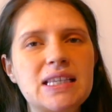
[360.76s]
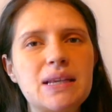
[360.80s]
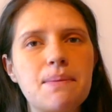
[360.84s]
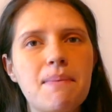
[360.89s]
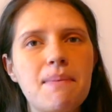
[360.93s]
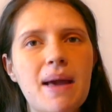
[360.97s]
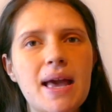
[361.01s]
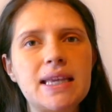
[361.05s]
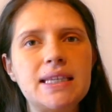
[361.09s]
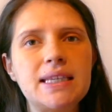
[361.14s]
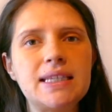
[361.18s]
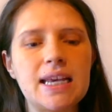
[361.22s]
a
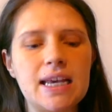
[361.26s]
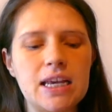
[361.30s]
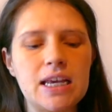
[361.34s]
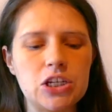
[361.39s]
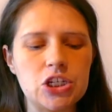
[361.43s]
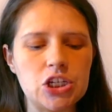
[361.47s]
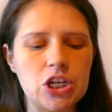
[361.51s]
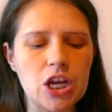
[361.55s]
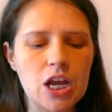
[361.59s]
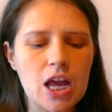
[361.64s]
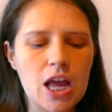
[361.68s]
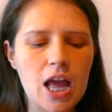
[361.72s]

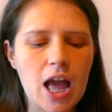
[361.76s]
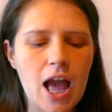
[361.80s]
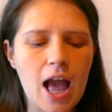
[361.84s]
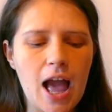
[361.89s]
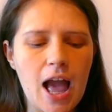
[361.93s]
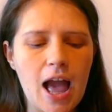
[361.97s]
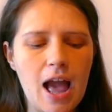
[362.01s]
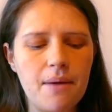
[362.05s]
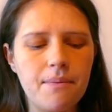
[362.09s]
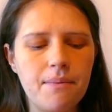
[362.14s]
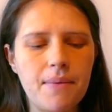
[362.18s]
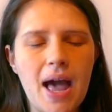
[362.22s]
message.
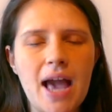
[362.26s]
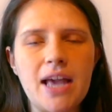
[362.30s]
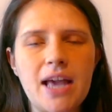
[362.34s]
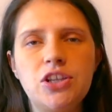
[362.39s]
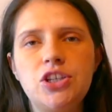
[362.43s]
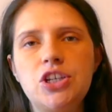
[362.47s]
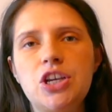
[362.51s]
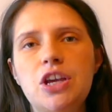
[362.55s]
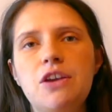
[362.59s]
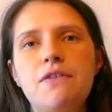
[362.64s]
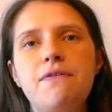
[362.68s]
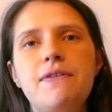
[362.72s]
I
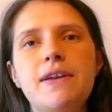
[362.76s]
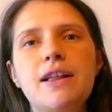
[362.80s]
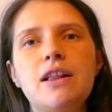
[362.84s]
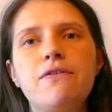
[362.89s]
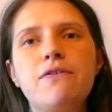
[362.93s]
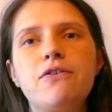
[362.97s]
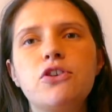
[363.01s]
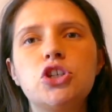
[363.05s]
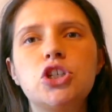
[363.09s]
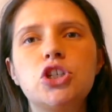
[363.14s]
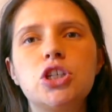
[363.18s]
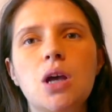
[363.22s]
do feel
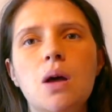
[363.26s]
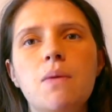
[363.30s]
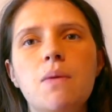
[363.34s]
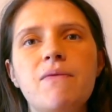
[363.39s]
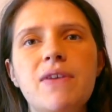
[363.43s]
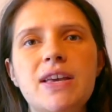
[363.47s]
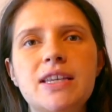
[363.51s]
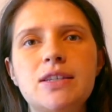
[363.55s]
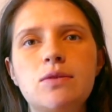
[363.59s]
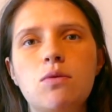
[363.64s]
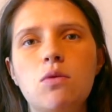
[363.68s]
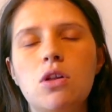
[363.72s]
for some
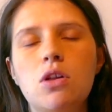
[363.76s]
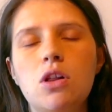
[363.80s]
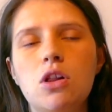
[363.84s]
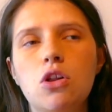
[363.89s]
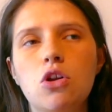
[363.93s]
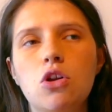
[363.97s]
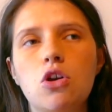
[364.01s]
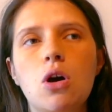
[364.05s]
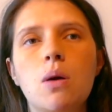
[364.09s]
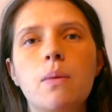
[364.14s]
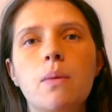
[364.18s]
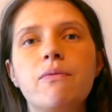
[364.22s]
this
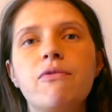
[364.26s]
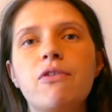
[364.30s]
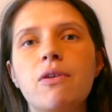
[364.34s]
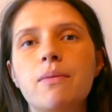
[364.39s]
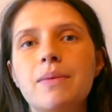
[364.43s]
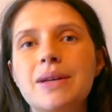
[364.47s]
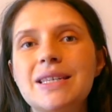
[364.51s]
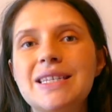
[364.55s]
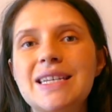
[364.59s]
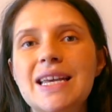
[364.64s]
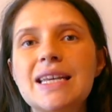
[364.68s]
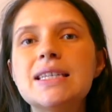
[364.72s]
will come from
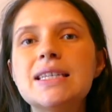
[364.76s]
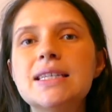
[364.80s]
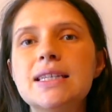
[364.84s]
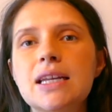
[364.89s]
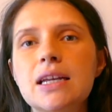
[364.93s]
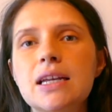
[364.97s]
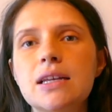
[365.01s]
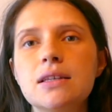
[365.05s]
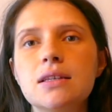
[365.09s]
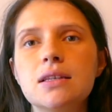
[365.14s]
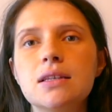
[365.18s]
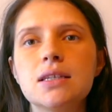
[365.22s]
a
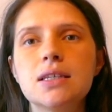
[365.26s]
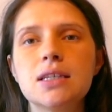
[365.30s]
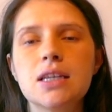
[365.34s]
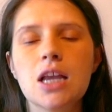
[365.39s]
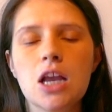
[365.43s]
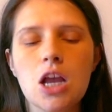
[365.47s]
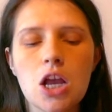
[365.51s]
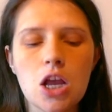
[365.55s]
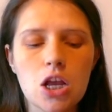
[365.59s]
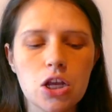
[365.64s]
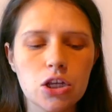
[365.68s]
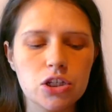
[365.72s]
distance.
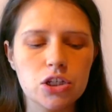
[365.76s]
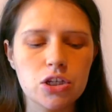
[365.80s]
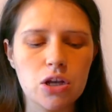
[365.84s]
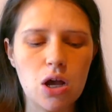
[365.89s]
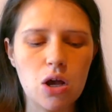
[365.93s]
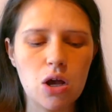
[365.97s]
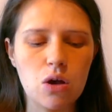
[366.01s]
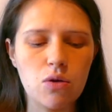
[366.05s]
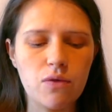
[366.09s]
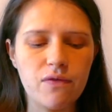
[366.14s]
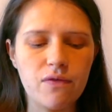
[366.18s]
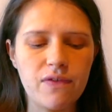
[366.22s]

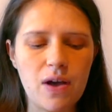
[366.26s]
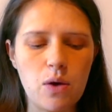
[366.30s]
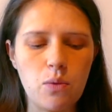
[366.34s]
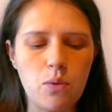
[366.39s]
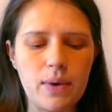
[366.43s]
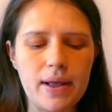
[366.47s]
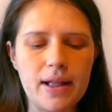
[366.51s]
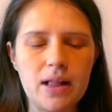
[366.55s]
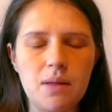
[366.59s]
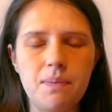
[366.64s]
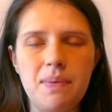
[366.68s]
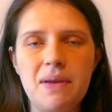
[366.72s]
So there
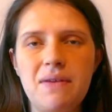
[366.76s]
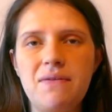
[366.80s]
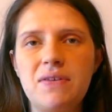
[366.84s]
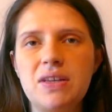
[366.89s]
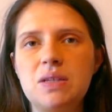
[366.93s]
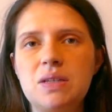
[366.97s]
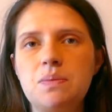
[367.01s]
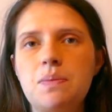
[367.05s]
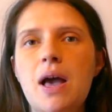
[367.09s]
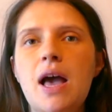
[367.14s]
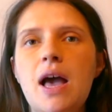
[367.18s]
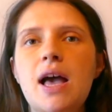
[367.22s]
will be
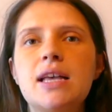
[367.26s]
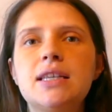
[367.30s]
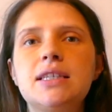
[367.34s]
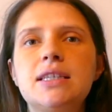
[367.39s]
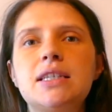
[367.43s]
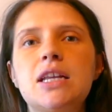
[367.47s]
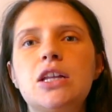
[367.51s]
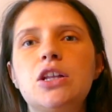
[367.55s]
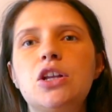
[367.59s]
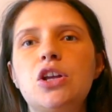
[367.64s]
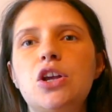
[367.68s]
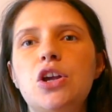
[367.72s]
this
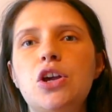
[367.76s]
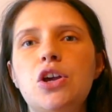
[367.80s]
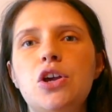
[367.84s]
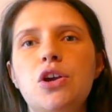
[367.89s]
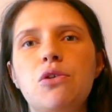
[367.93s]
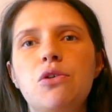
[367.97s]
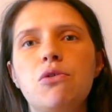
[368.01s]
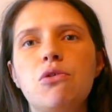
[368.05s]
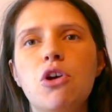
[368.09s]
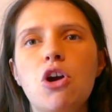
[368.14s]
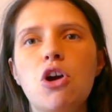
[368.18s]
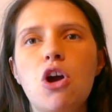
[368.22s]
person
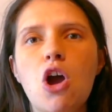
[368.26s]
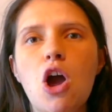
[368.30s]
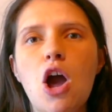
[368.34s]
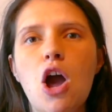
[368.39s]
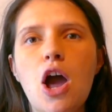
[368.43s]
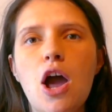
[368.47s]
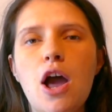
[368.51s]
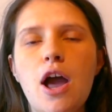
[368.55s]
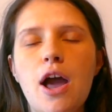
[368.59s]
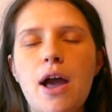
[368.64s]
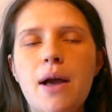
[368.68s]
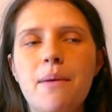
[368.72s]
who
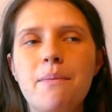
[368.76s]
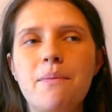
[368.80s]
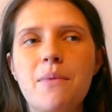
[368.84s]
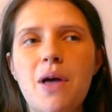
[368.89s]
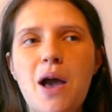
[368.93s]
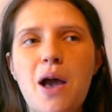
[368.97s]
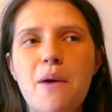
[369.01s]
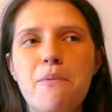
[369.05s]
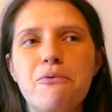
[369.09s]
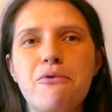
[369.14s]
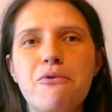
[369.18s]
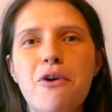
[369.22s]

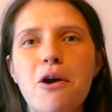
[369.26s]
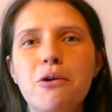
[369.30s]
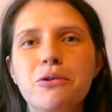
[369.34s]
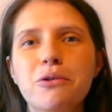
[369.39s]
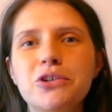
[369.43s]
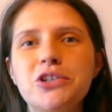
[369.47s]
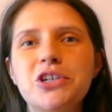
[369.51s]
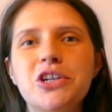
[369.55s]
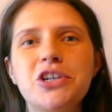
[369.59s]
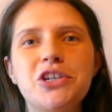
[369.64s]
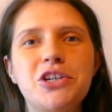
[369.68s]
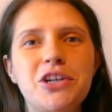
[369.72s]

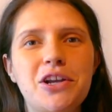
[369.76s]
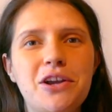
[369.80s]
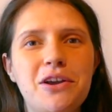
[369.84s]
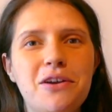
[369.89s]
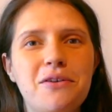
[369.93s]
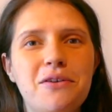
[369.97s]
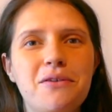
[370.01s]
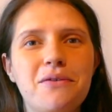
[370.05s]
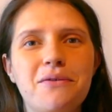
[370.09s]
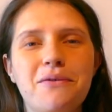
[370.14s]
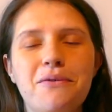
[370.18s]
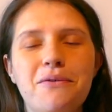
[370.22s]
approaches
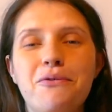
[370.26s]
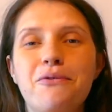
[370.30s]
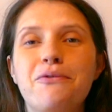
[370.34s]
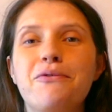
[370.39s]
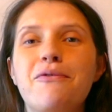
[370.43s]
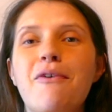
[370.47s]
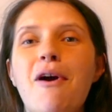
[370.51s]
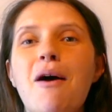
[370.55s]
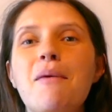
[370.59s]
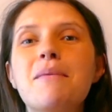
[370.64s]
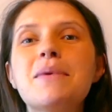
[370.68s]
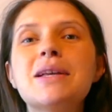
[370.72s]
you
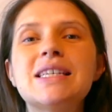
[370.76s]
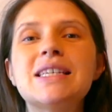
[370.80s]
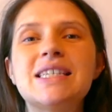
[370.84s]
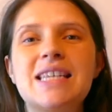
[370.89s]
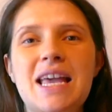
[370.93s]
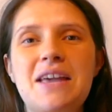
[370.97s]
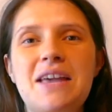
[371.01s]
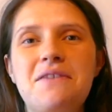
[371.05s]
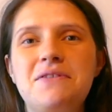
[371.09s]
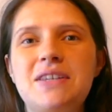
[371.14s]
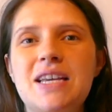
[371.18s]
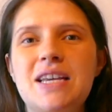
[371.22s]
from a
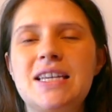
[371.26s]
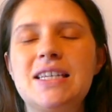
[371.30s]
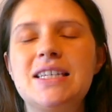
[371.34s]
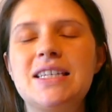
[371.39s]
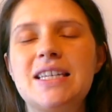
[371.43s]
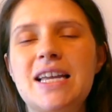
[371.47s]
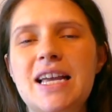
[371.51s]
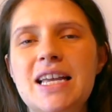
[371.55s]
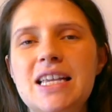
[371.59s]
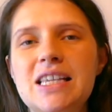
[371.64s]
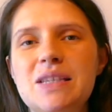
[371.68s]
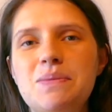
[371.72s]
safe
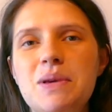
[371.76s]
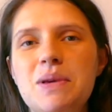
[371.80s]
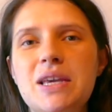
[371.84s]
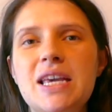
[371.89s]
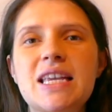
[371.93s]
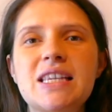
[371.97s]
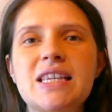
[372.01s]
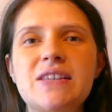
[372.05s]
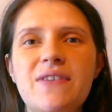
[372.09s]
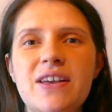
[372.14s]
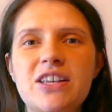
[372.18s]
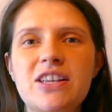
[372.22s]
distance
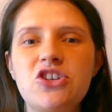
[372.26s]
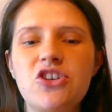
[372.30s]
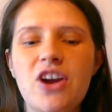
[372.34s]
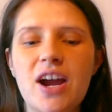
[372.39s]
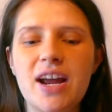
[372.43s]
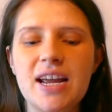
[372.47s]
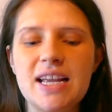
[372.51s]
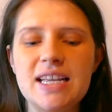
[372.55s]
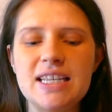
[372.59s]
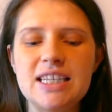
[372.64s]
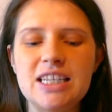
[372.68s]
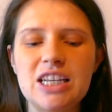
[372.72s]
because they're
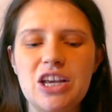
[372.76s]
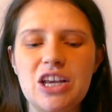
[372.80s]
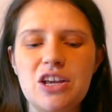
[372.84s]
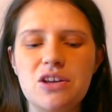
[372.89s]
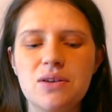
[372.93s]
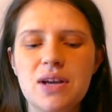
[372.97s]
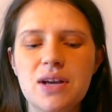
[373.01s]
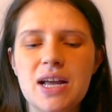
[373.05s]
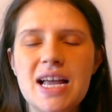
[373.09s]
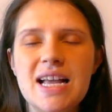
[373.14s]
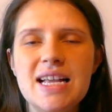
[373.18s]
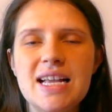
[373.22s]
trying
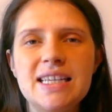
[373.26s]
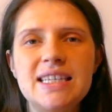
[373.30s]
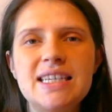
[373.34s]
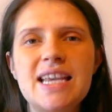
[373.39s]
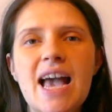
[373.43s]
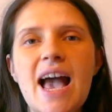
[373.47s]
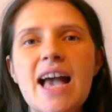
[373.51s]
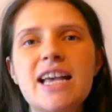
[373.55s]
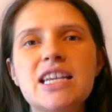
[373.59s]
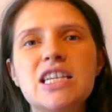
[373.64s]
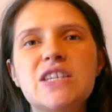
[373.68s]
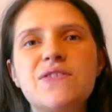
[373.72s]
to
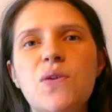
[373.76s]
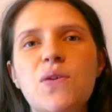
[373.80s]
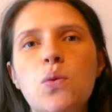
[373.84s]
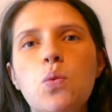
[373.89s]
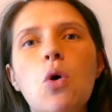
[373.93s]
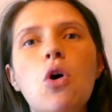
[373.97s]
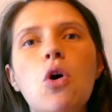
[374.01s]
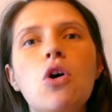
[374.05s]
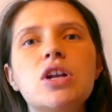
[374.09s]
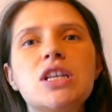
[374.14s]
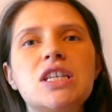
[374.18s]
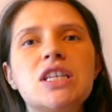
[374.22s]
test the
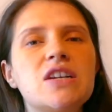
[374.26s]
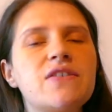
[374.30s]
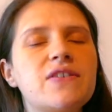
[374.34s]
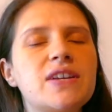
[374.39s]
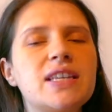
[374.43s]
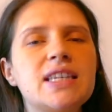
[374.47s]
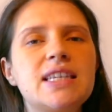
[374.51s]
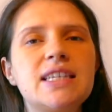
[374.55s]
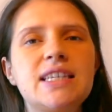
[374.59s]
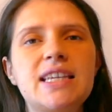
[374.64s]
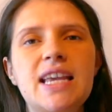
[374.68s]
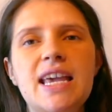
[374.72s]
water
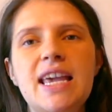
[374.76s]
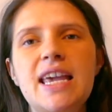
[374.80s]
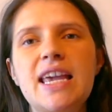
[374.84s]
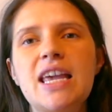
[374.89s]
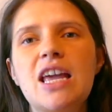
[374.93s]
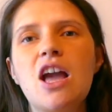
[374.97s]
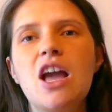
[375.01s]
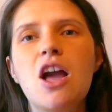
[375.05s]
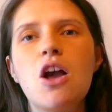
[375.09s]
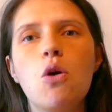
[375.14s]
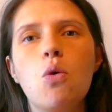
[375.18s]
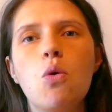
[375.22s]
and
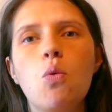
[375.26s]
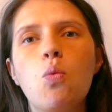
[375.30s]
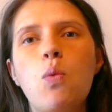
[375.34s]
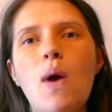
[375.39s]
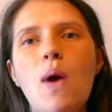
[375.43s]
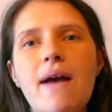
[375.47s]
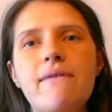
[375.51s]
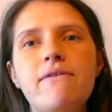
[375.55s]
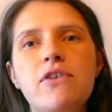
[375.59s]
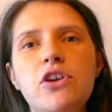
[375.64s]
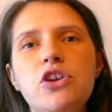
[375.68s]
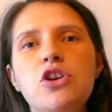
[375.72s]
see
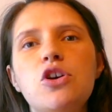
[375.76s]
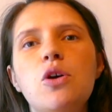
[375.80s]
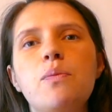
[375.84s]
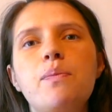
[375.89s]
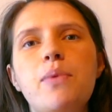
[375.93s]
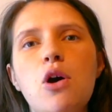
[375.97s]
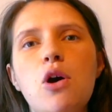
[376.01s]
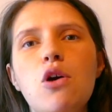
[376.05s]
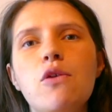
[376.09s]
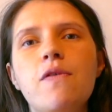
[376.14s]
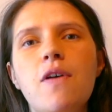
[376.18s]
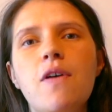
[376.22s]
whether you're
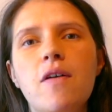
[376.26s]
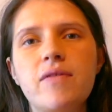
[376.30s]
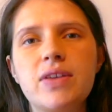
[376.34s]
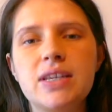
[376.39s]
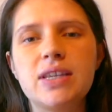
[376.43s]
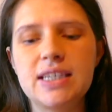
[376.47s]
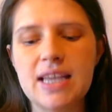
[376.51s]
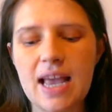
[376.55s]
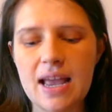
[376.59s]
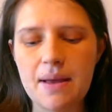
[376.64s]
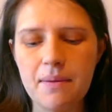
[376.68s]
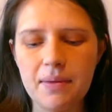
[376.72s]
both on the
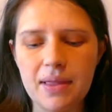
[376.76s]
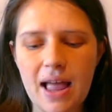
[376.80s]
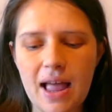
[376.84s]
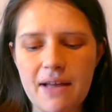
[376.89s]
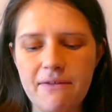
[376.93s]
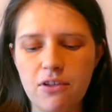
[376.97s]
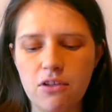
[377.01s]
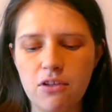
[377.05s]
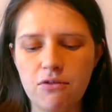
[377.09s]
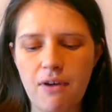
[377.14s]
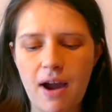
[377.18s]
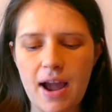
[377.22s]
same
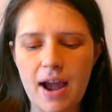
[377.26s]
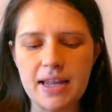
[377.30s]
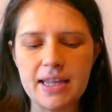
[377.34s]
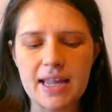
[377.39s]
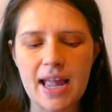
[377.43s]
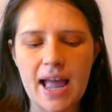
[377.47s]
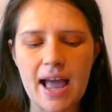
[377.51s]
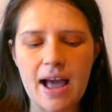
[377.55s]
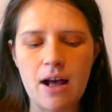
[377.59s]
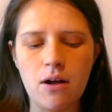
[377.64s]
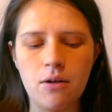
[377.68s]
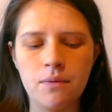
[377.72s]
level right
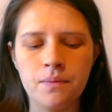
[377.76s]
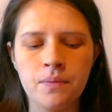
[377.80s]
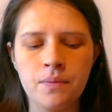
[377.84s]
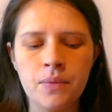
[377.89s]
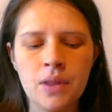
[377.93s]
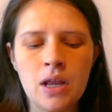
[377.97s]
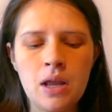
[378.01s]
now.